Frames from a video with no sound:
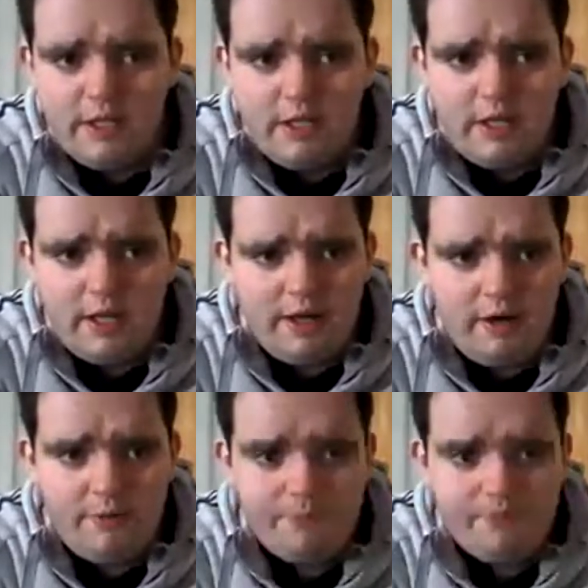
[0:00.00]
Uh,
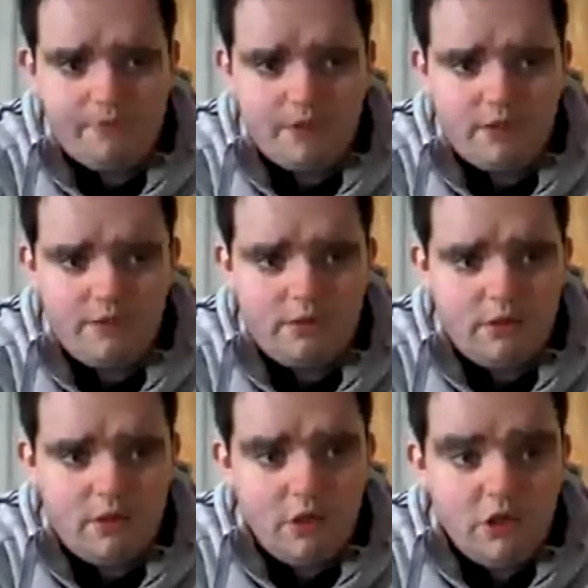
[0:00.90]
um,
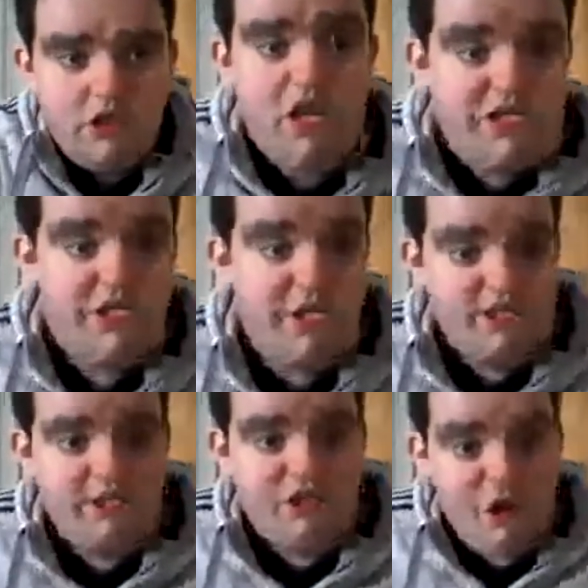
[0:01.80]
Yes,
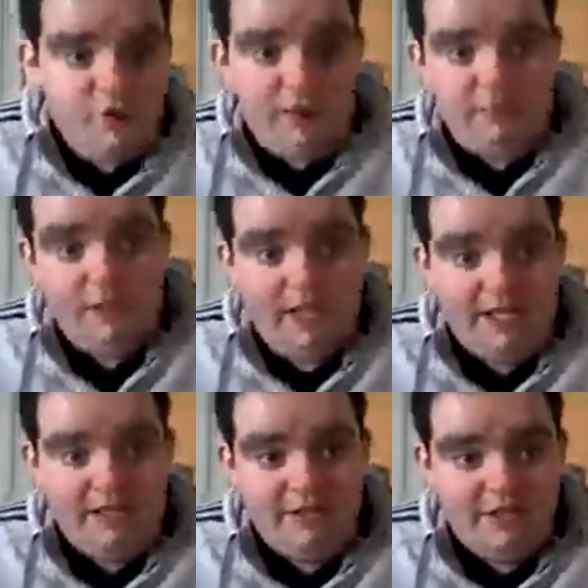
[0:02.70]
two people,
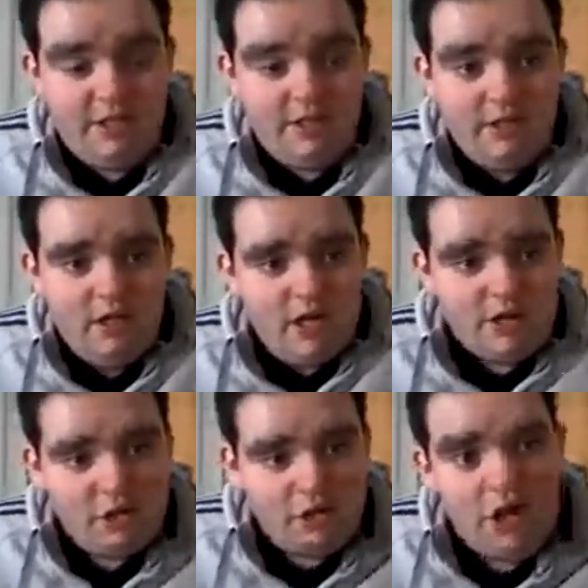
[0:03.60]
and I don't
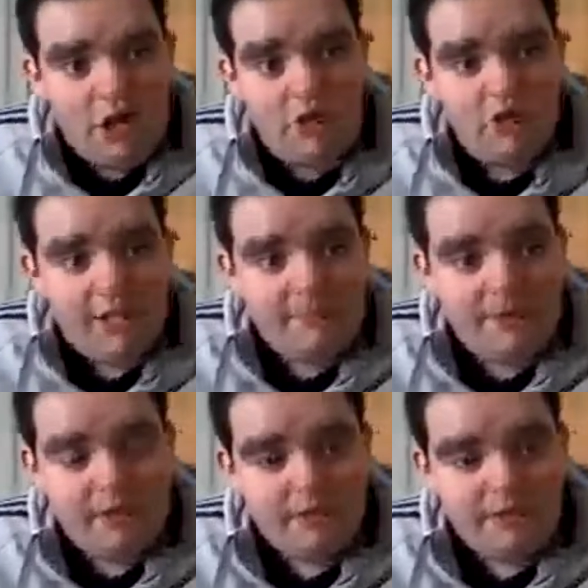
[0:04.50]
know how long that
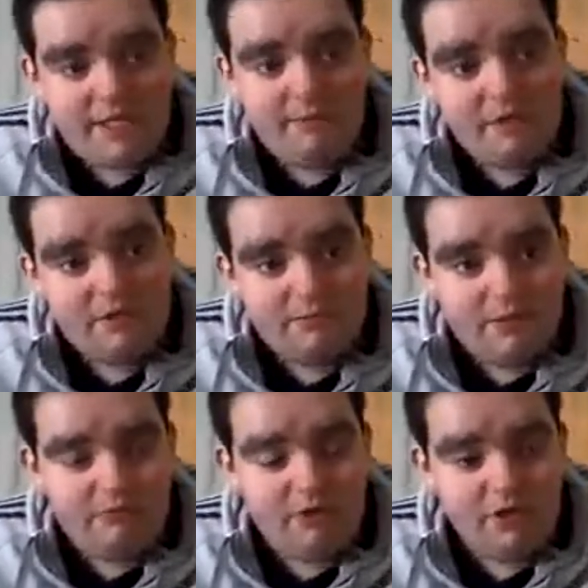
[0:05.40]
second person been
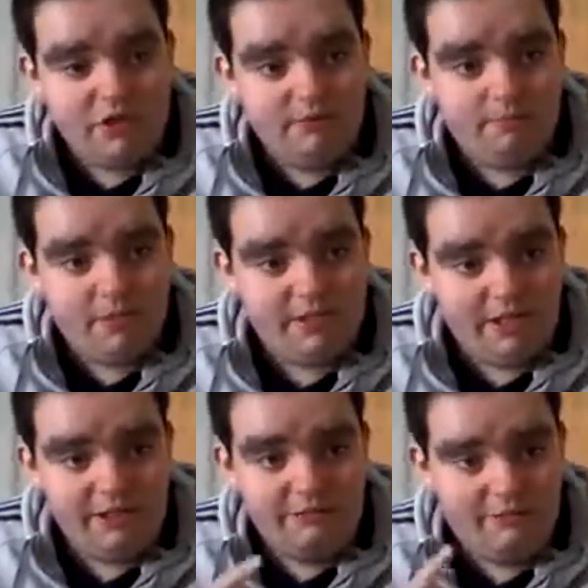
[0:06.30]
watching, but
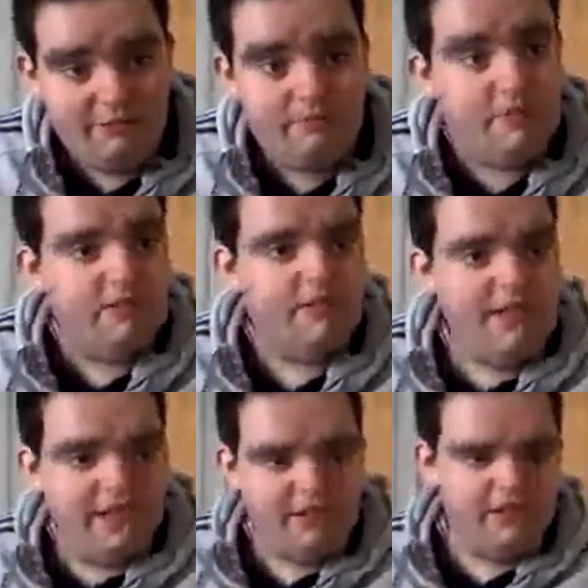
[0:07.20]
they're
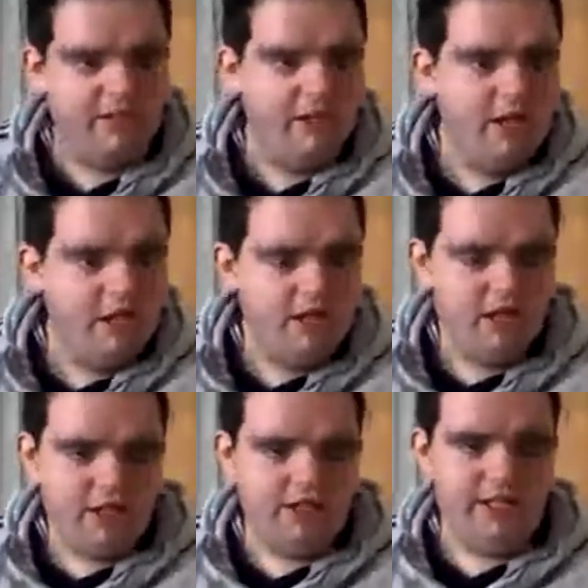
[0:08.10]
staying longer
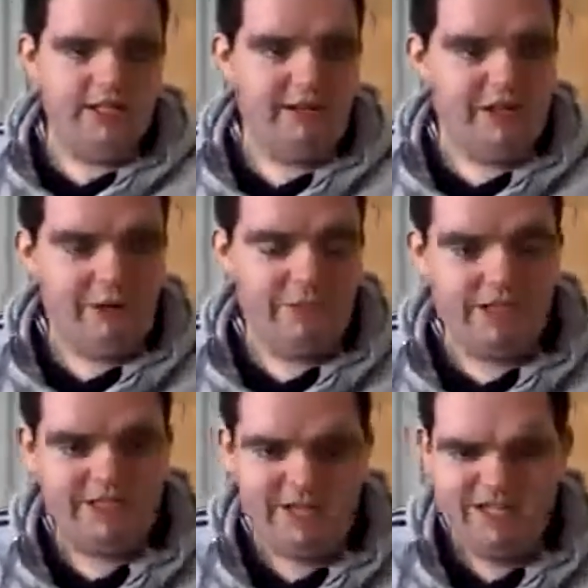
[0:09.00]
than a couple of
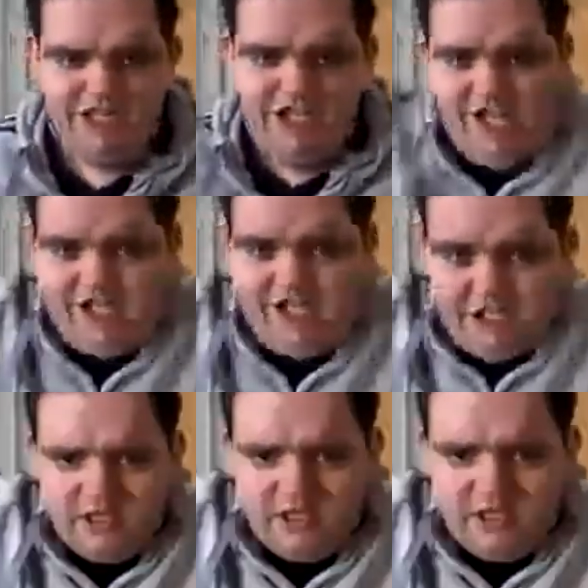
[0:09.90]
seconds. Yes,
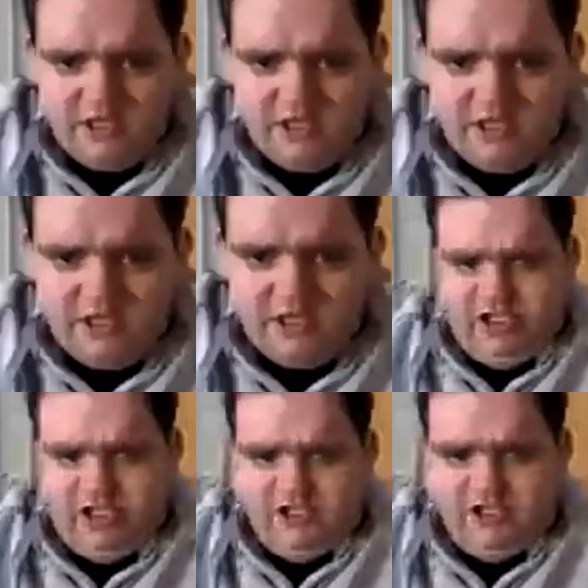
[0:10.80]
yes, yes,
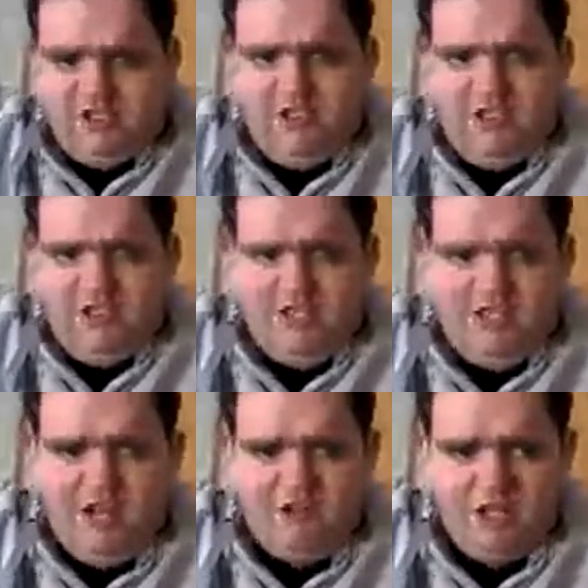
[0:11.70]
yes, and now
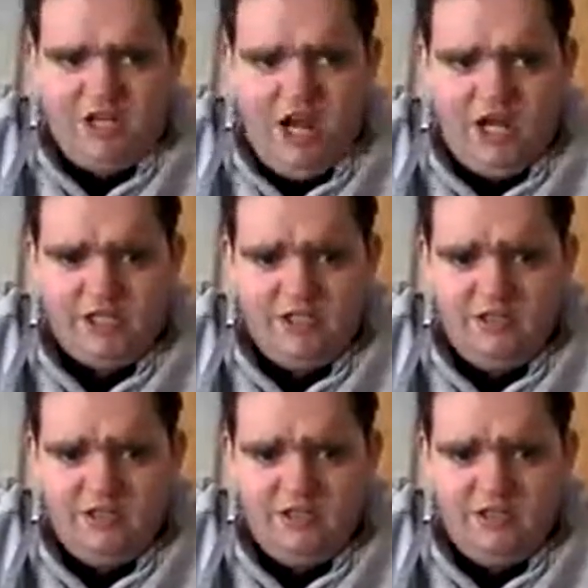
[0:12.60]
they're gone.